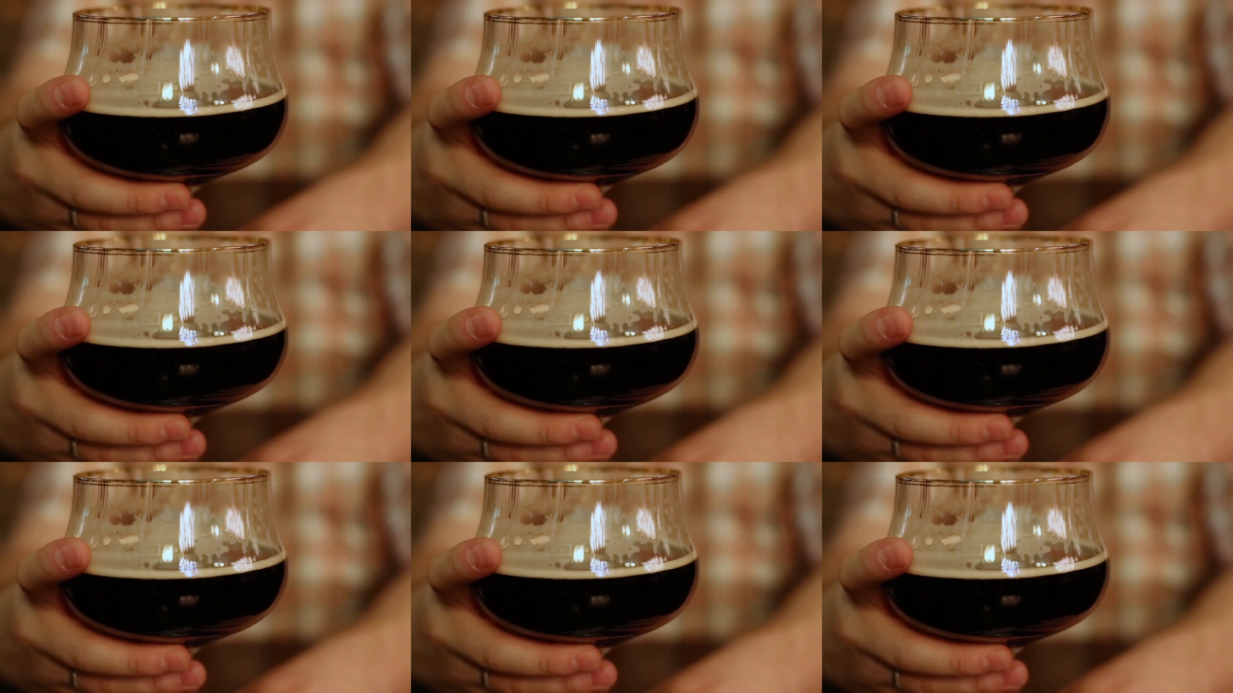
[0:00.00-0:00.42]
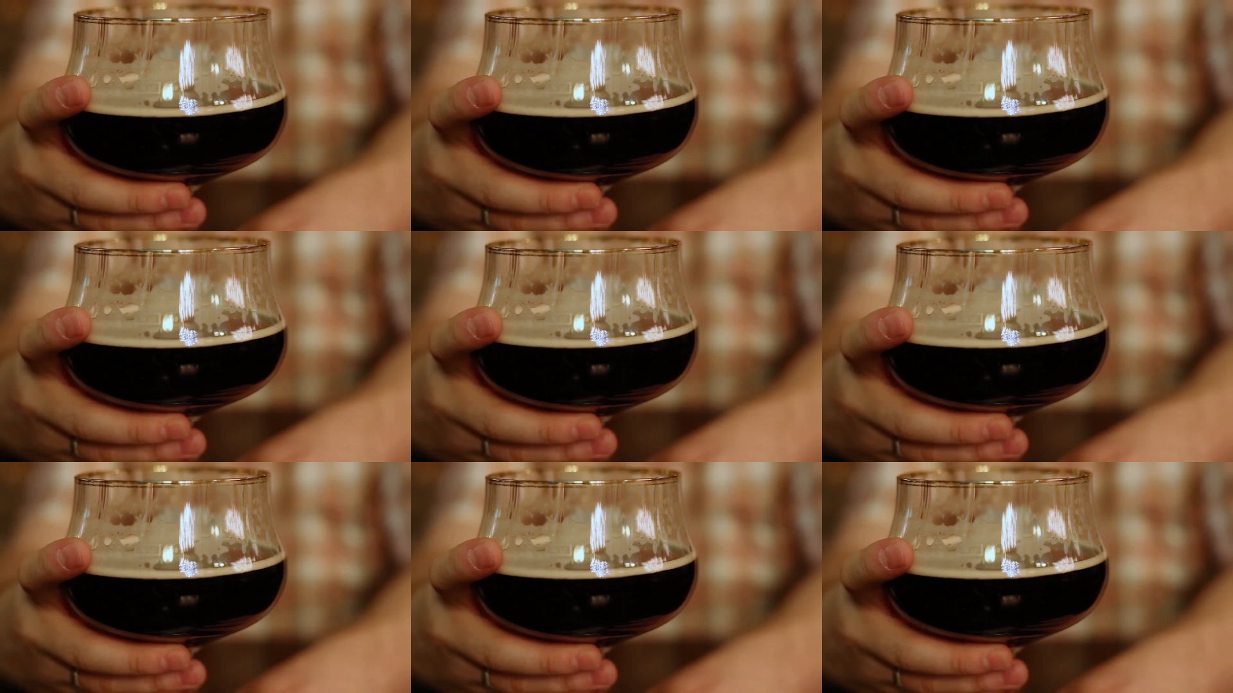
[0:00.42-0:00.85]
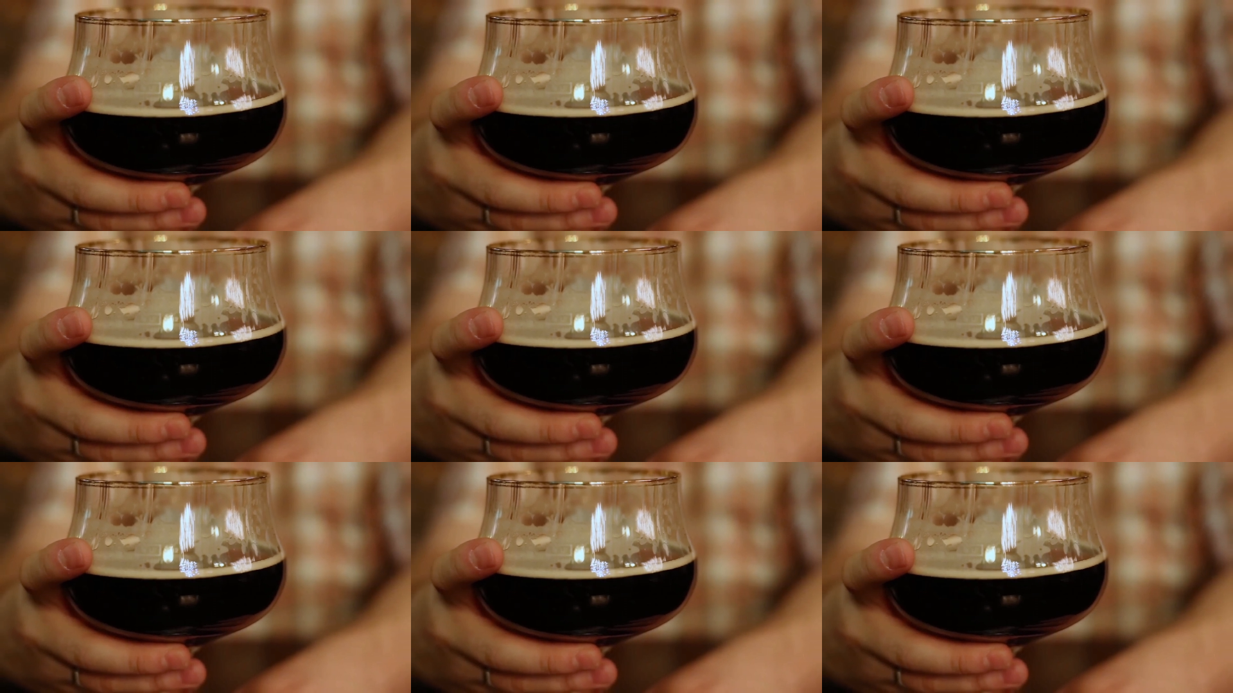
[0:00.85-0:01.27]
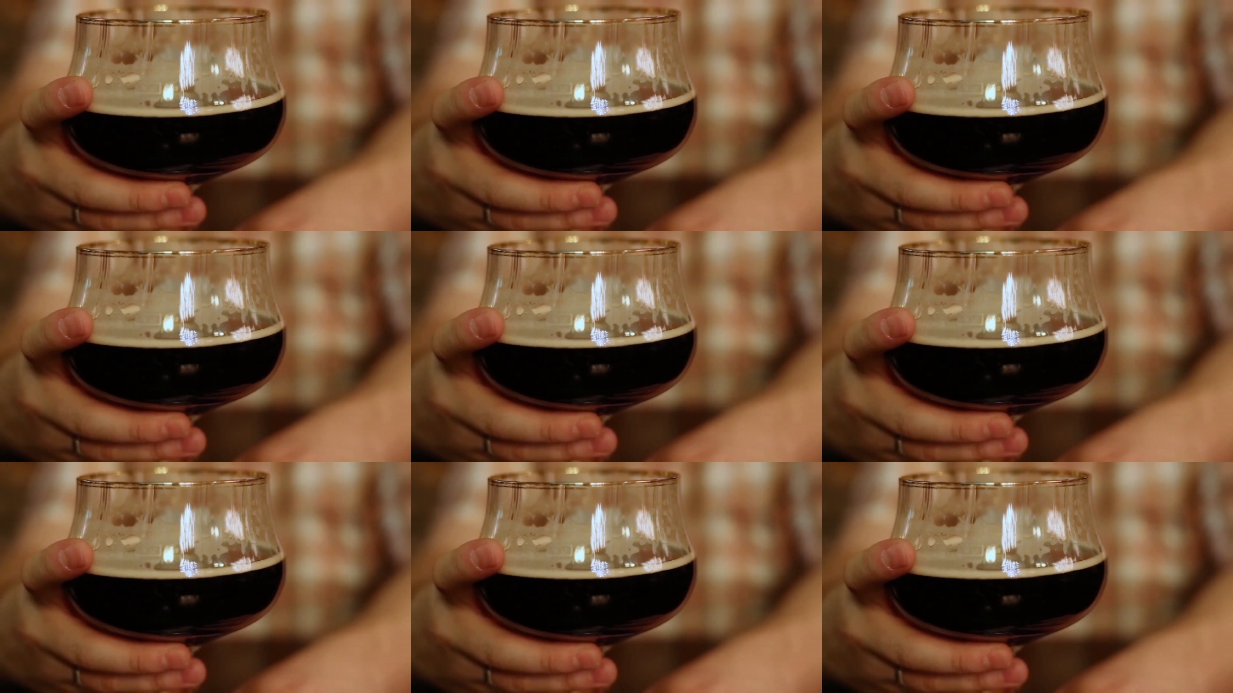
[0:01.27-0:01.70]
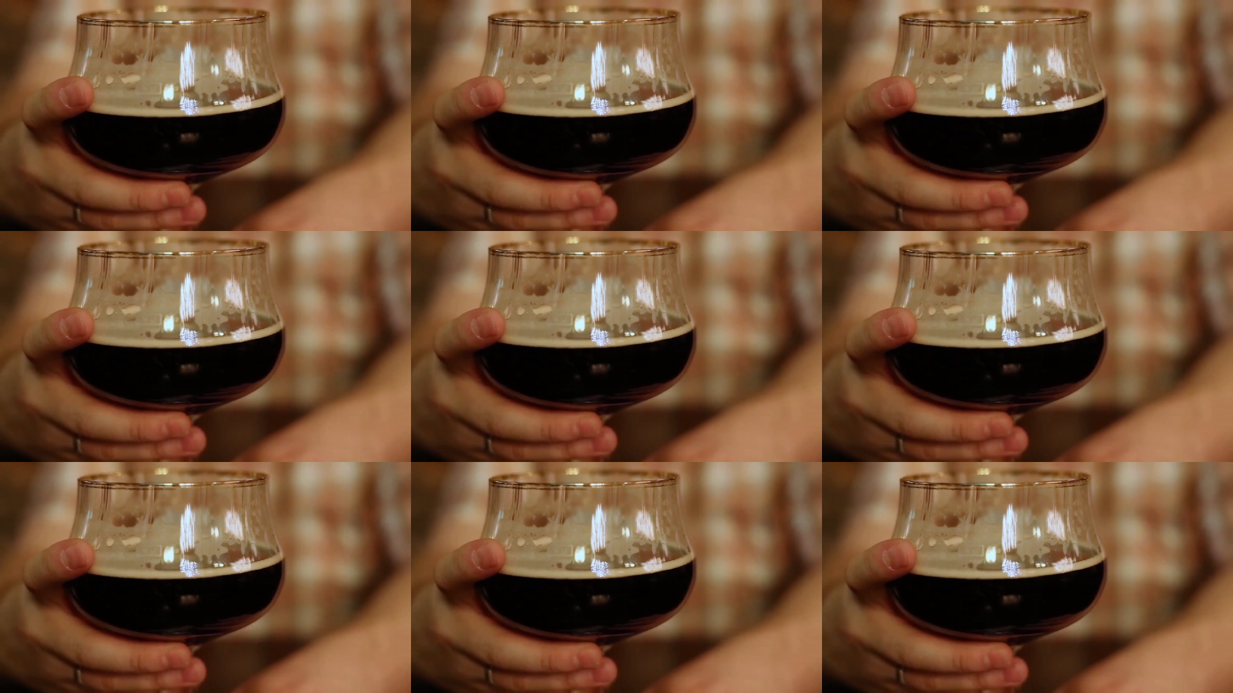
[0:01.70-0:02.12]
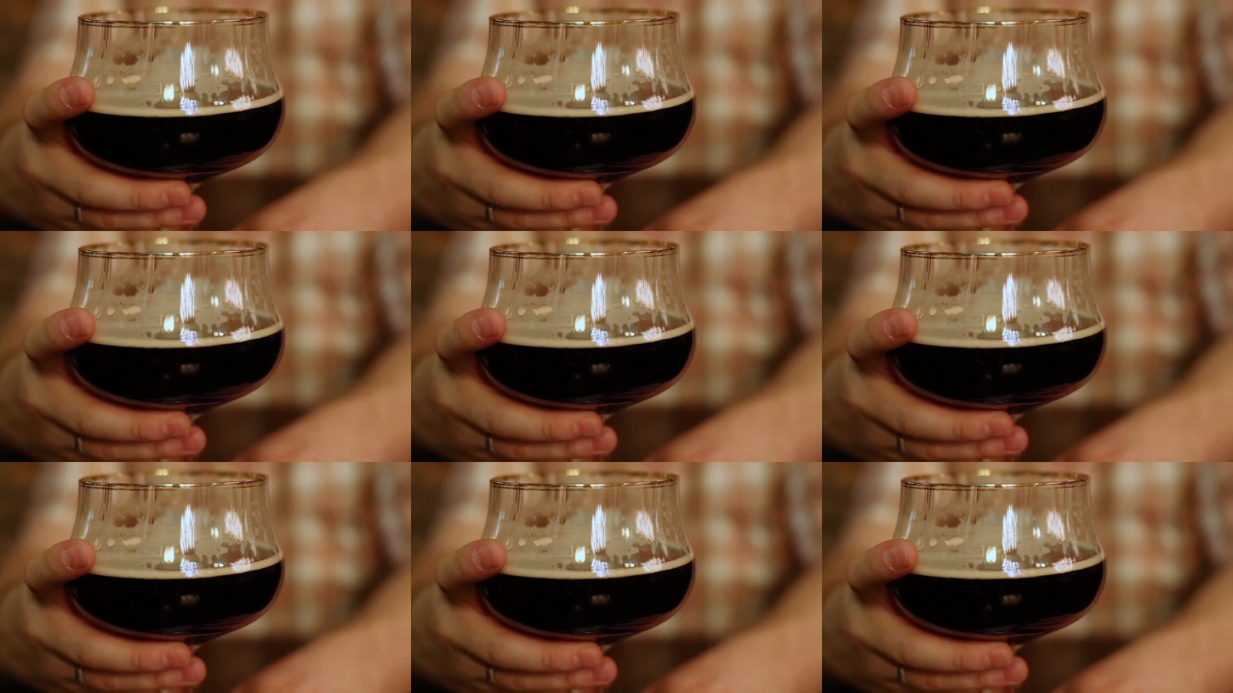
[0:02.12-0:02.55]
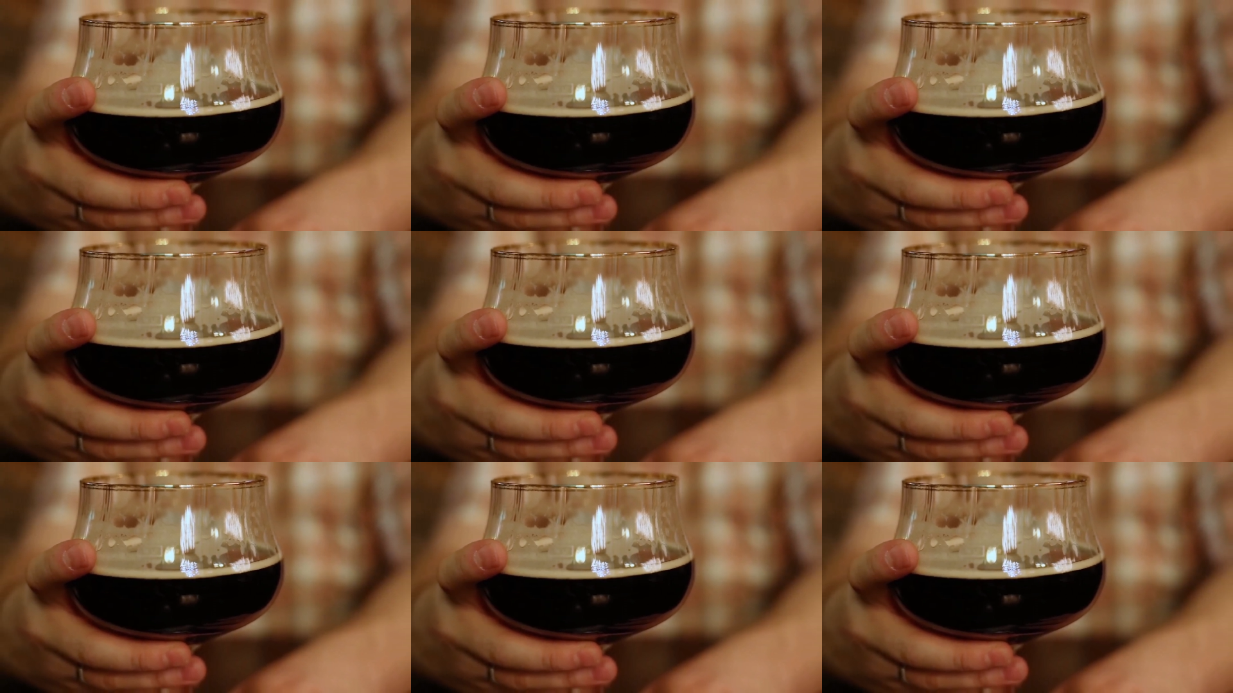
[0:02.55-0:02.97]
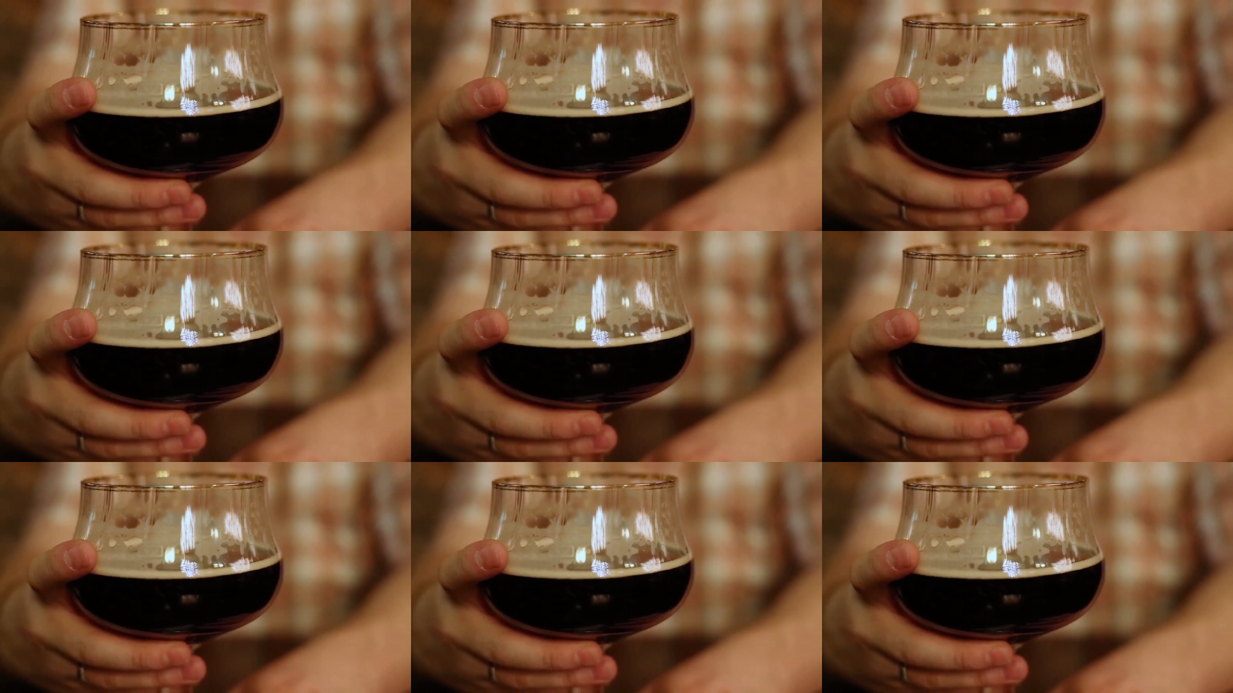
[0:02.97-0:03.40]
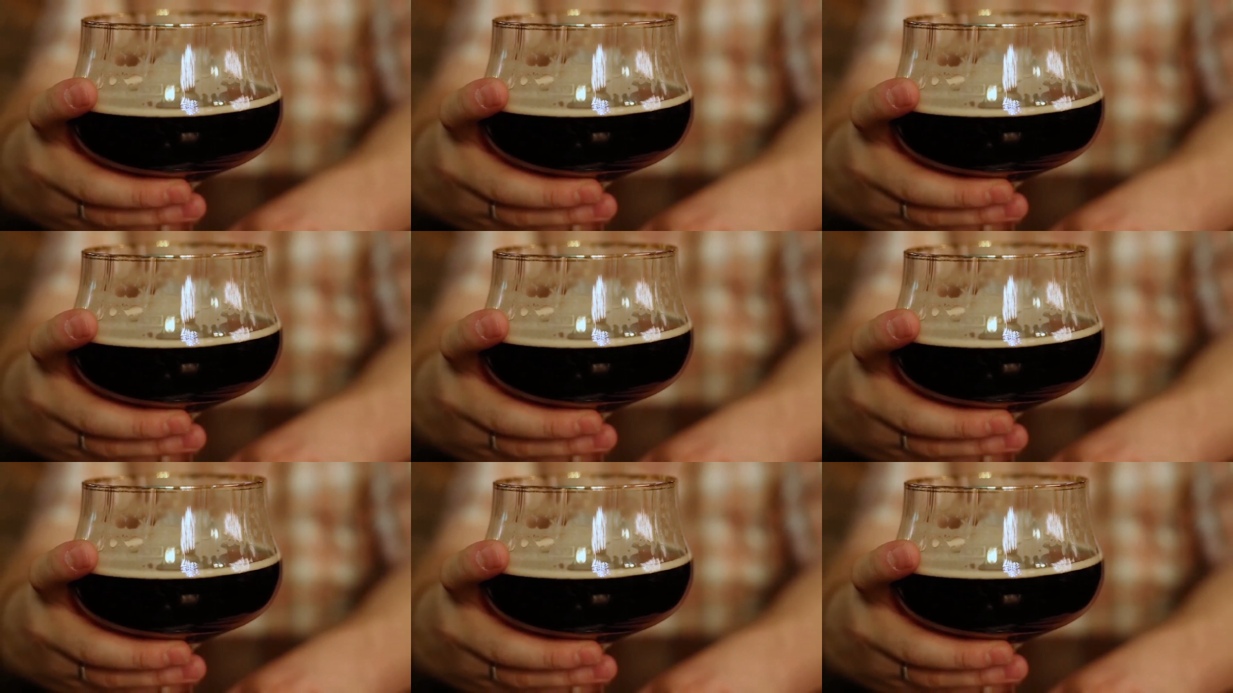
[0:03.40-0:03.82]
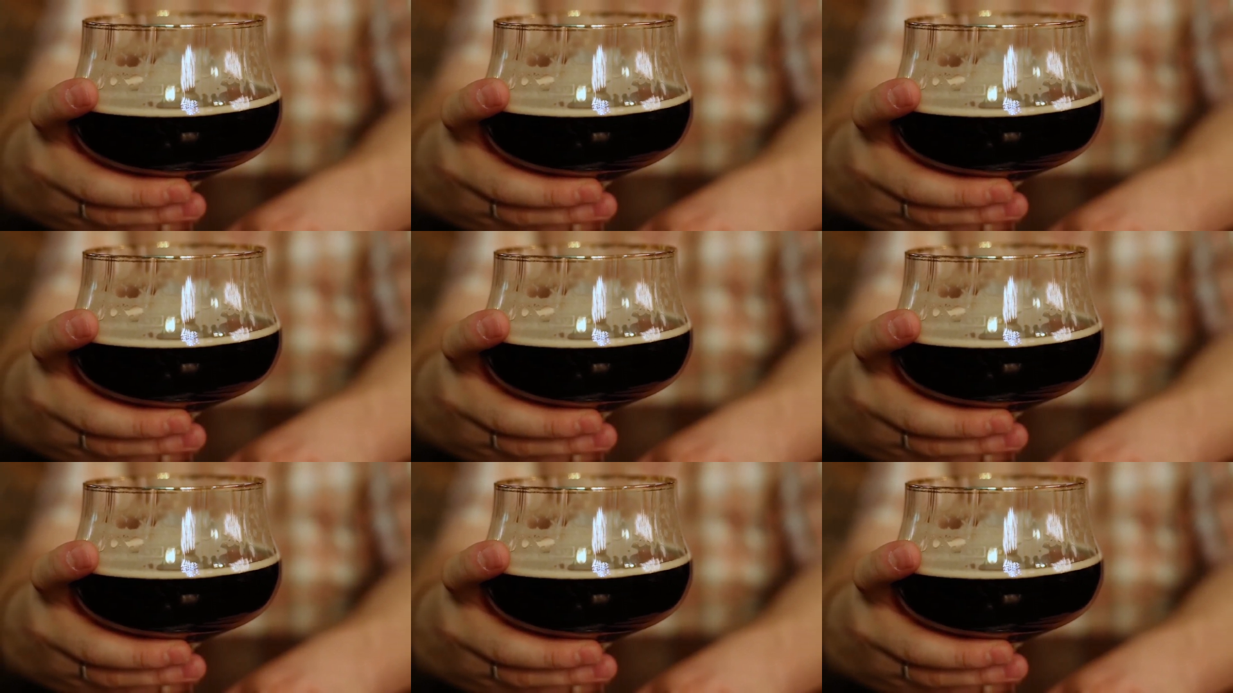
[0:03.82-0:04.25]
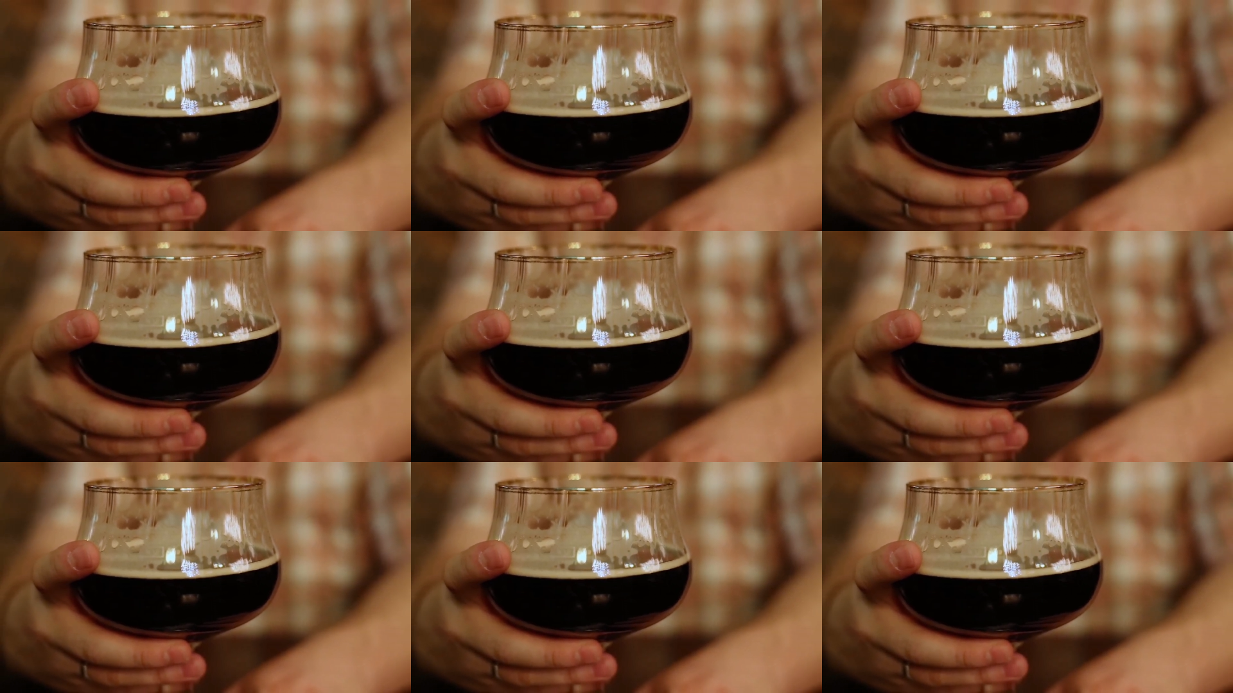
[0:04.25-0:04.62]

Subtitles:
[unreadable: no face in view]